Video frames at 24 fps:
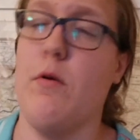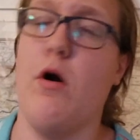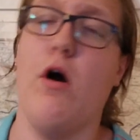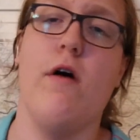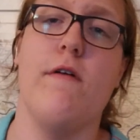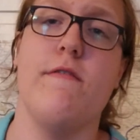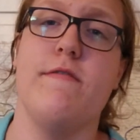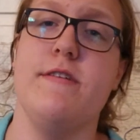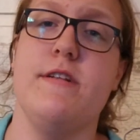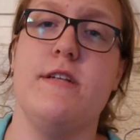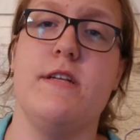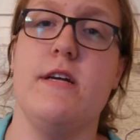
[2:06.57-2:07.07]

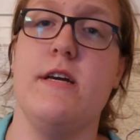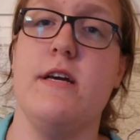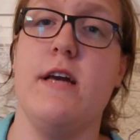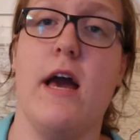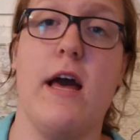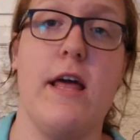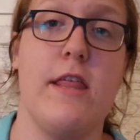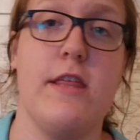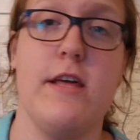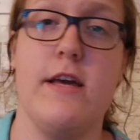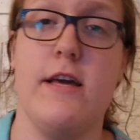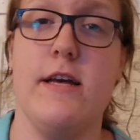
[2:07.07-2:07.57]
Obviously, I
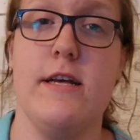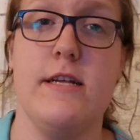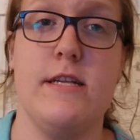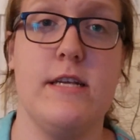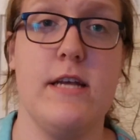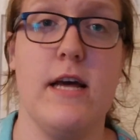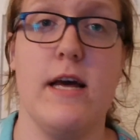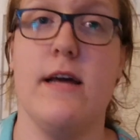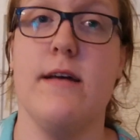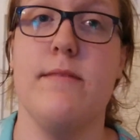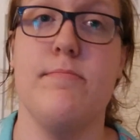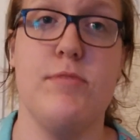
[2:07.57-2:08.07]
think he
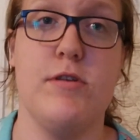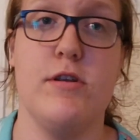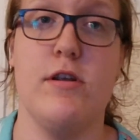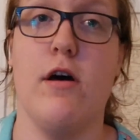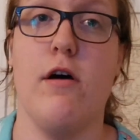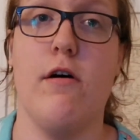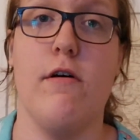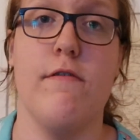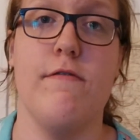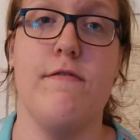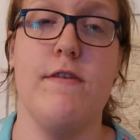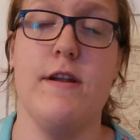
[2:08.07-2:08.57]
set
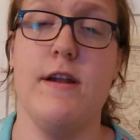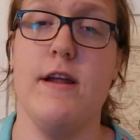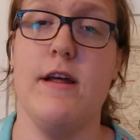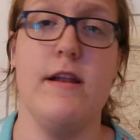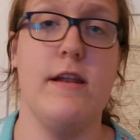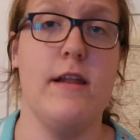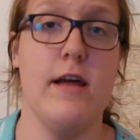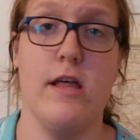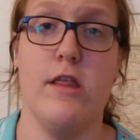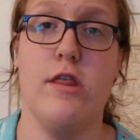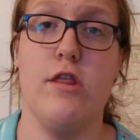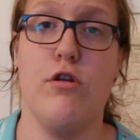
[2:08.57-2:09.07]
himself in a
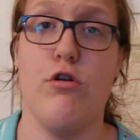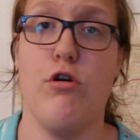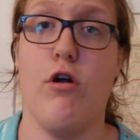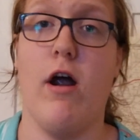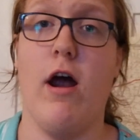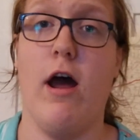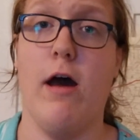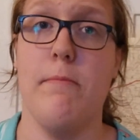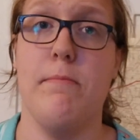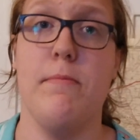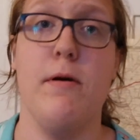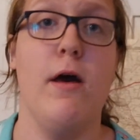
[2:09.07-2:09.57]
death
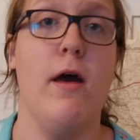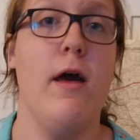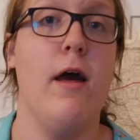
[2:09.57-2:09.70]
trap